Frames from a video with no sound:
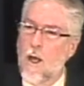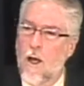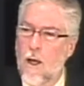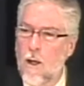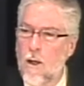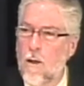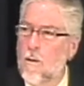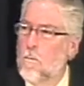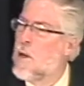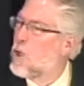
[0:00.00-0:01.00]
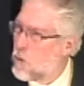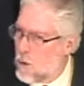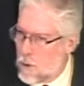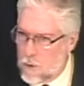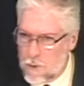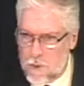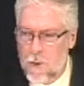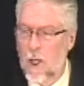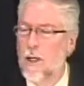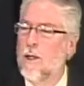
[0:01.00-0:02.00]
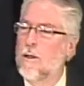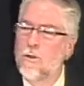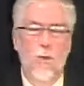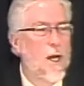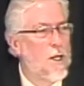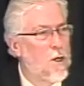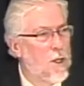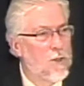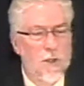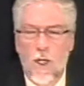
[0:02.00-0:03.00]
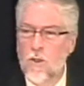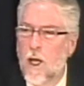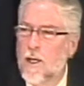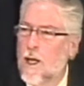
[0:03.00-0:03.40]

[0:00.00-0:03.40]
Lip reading: minerals, trade goods, things like